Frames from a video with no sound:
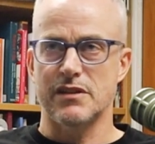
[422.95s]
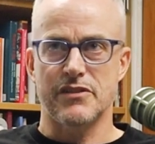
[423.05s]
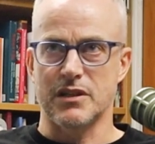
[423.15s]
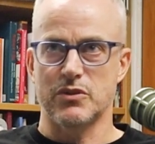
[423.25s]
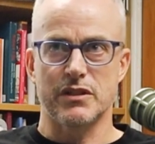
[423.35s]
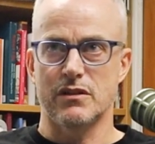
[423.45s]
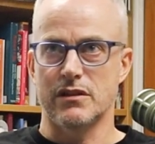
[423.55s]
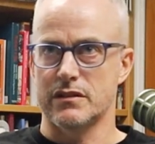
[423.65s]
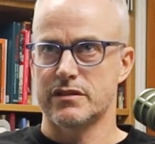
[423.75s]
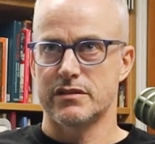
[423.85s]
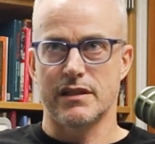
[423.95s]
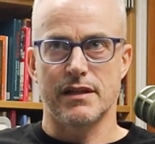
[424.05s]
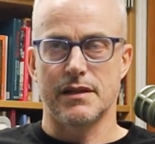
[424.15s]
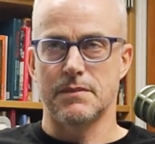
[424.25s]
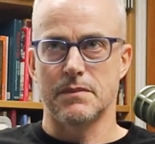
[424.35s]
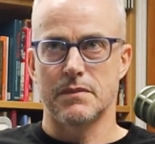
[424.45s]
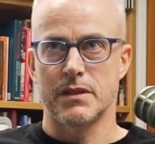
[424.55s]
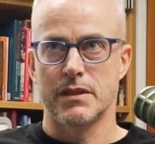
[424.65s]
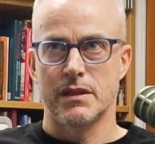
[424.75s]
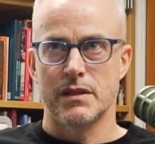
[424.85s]
I think we got
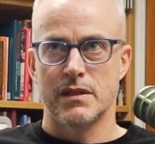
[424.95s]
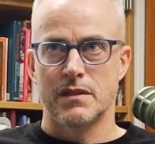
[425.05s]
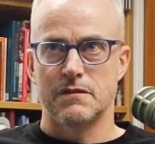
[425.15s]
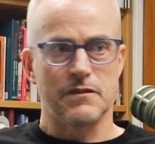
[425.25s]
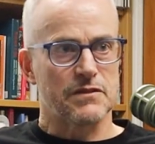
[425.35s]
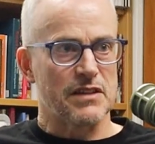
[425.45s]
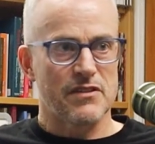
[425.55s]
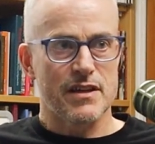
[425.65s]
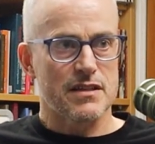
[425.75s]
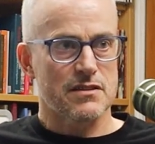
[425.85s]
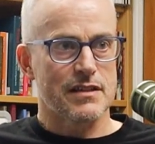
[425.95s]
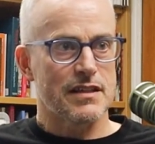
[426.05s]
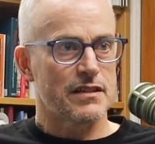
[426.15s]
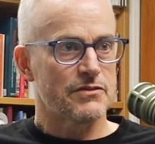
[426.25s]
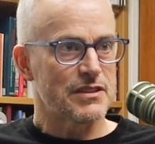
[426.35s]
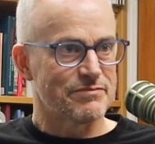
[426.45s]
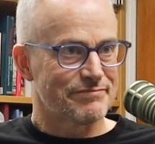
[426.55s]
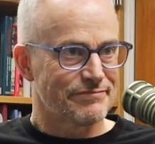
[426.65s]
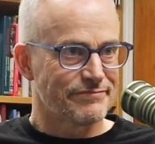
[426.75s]
15,000 out of it.